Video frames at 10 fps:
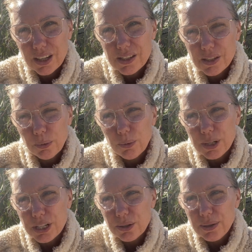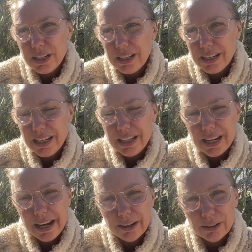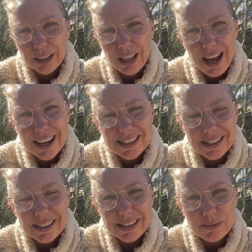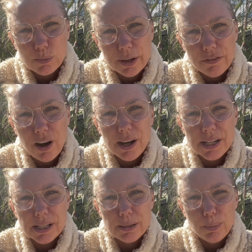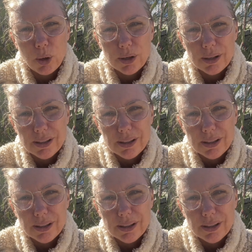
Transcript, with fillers: So what we do in, in our class is we find a spot